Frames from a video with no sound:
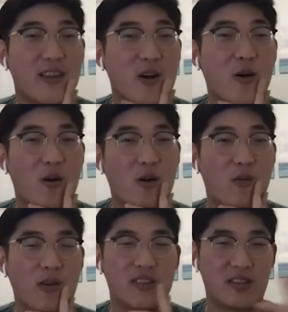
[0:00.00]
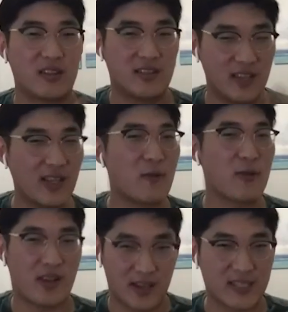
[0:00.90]
I was like,
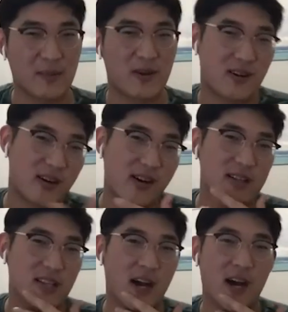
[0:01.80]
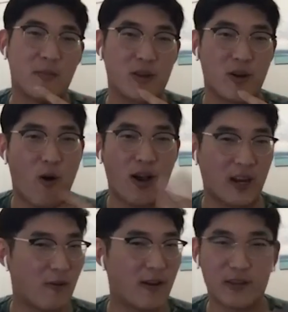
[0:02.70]
dealing with customers,
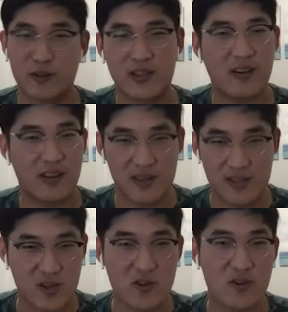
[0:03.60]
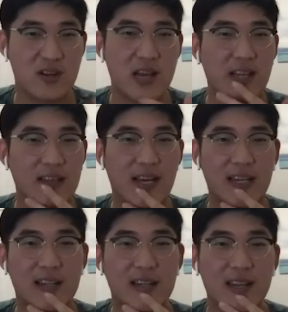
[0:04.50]
walking around the hotel in a suit,
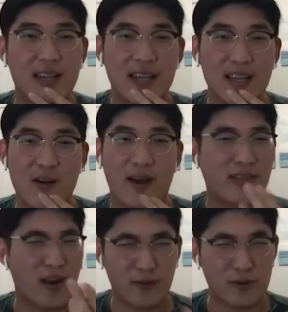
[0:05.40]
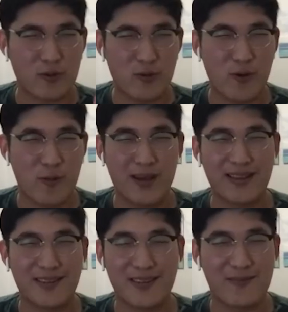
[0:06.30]
and like, I thought I was
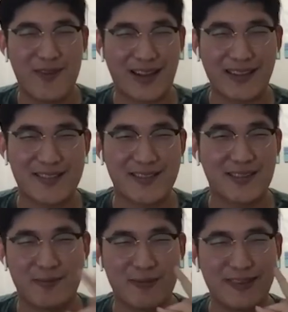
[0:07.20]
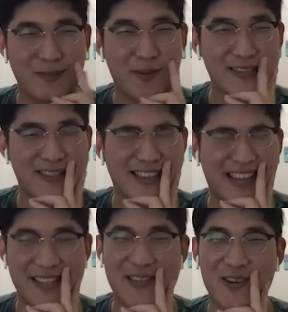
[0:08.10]
cool, but in fact, it really
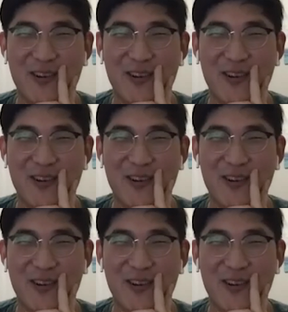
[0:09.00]
wasn't.